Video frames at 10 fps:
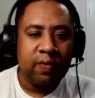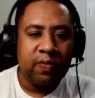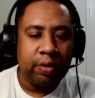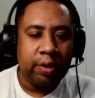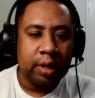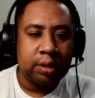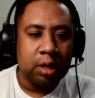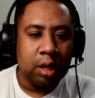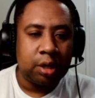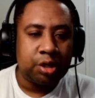forex
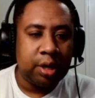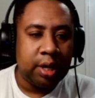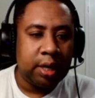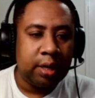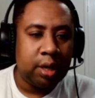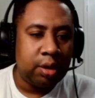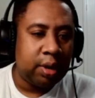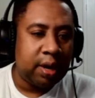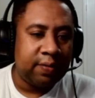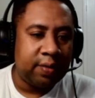trading. You
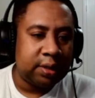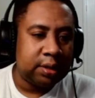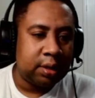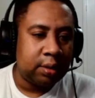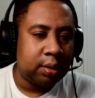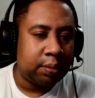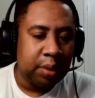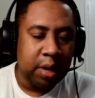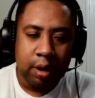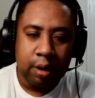have the
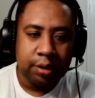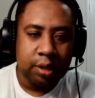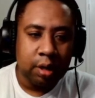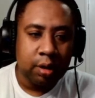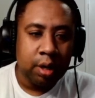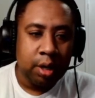pairs here.